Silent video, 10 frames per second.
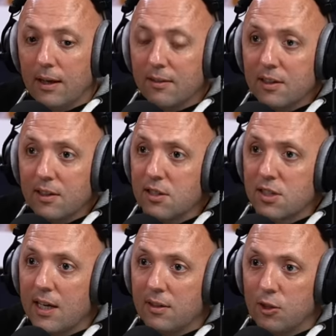I think in
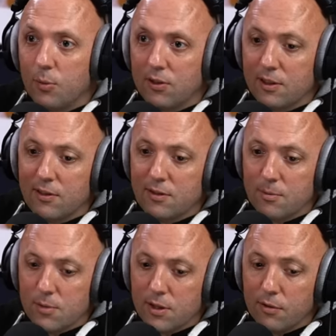his head he'll be thinking
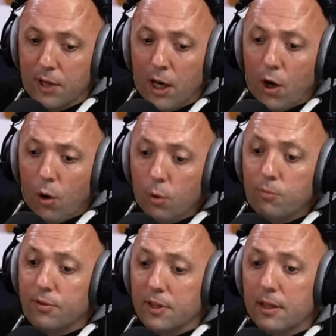to himself,
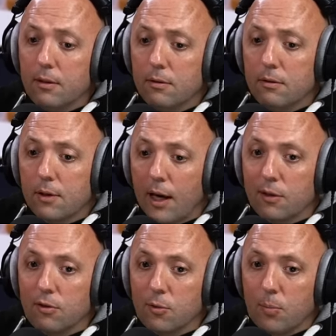hopefully I
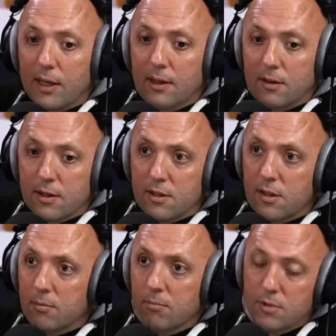can look back at this
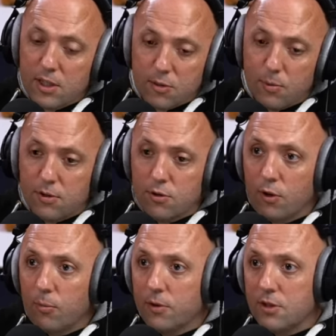in 6 months,
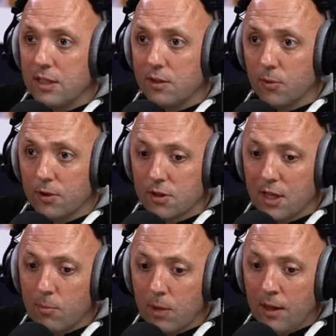12 months, 18 months
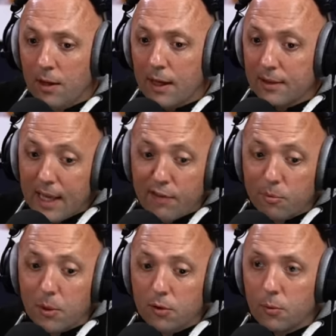time and laugh
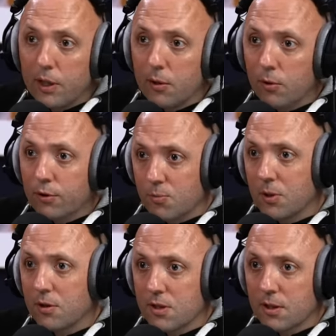about the way it was
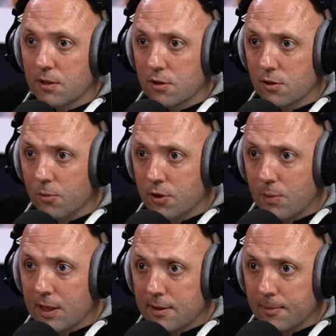because things are so much
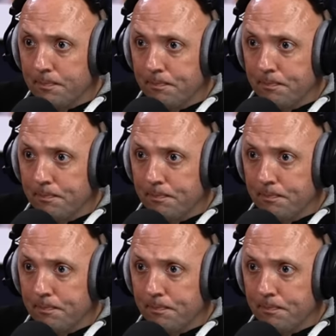better.